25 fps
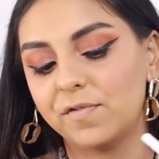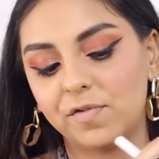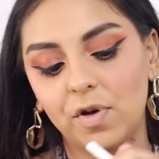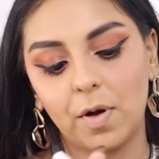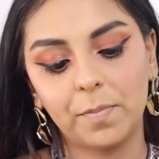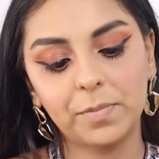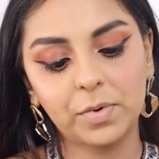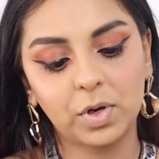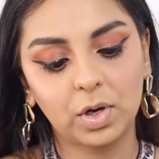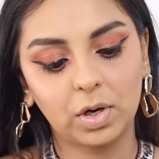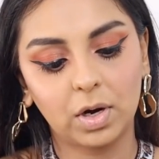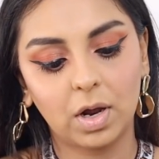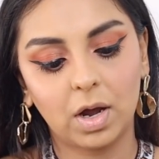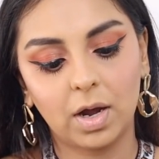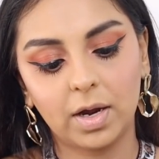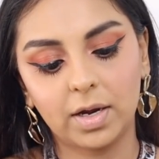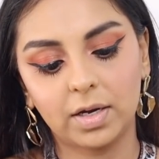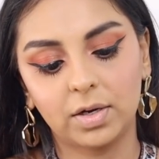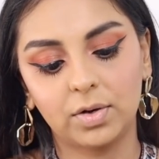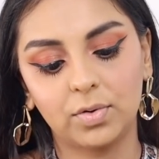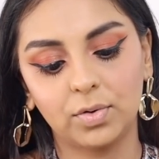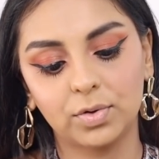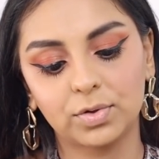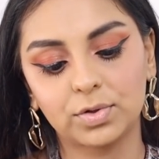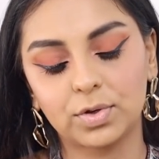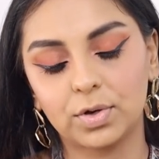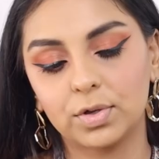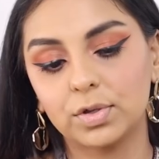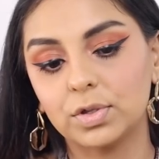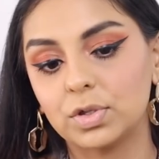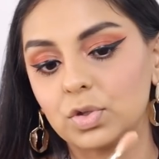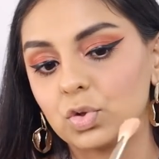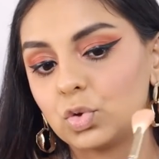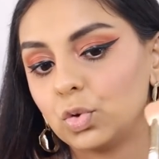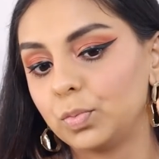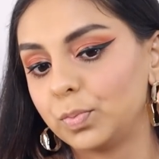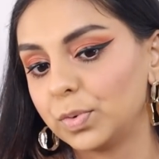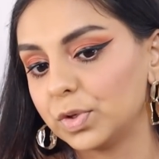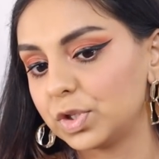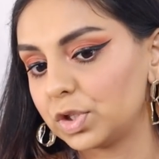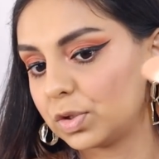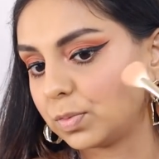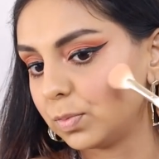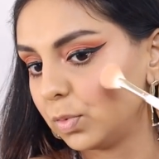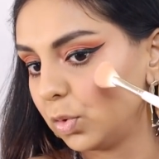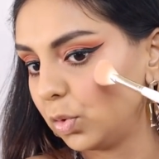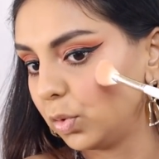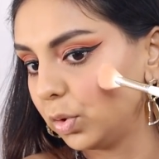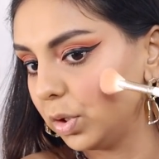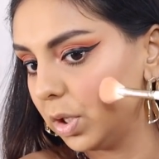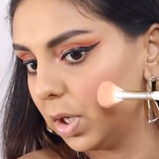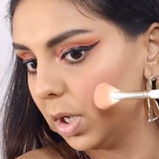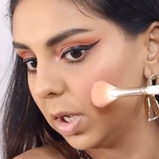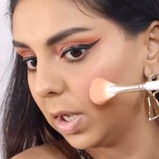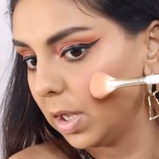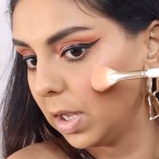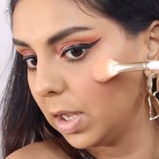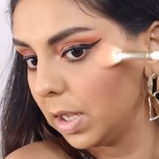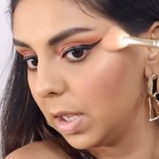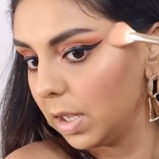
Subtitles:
formula. It goes on super smooth.